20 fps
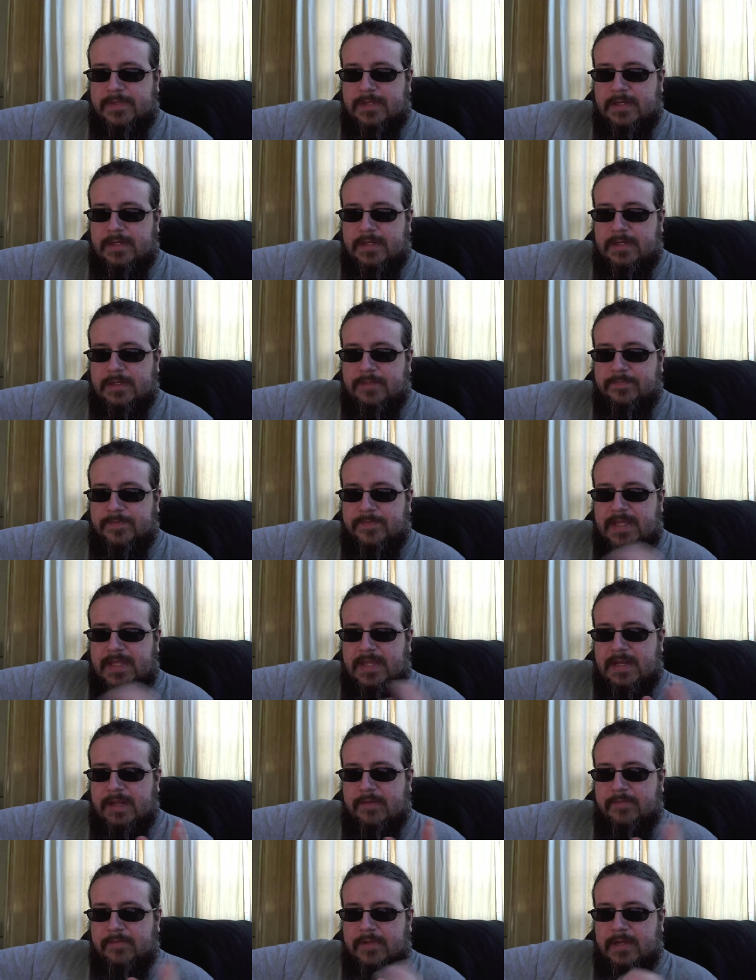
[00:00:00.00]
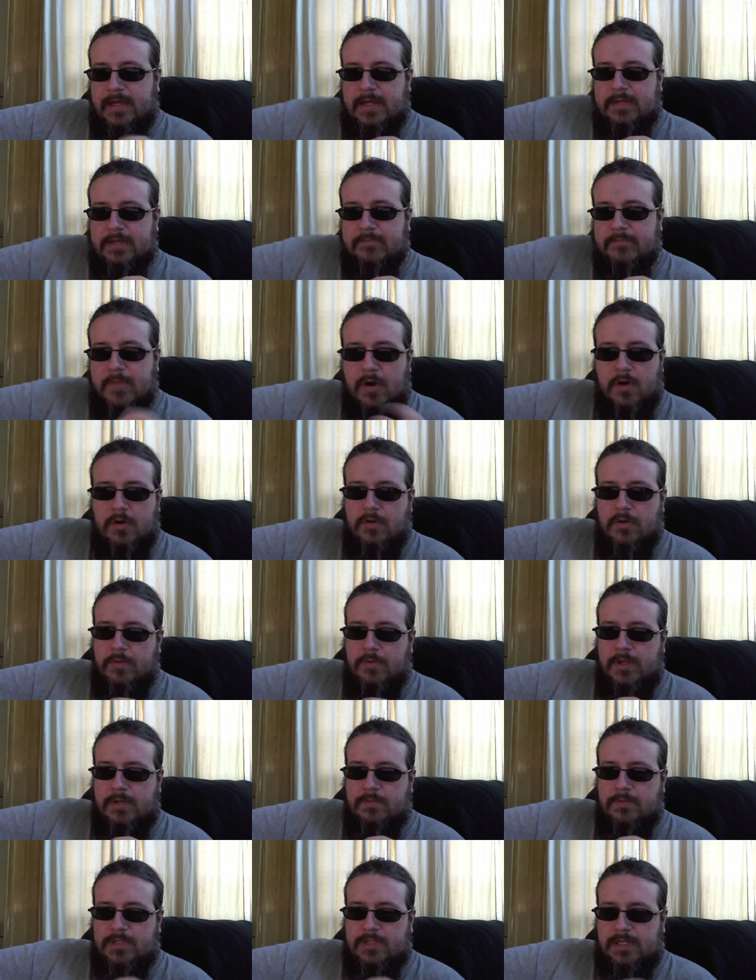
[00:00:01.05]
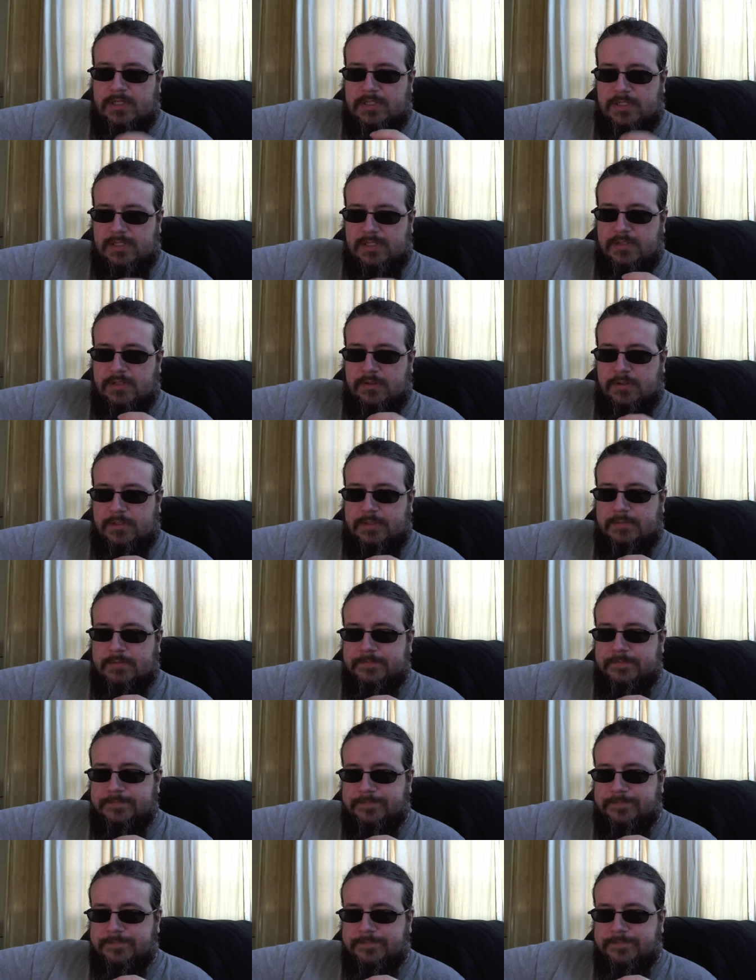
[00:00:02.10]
Um, then I've got Morrowind, which I just started.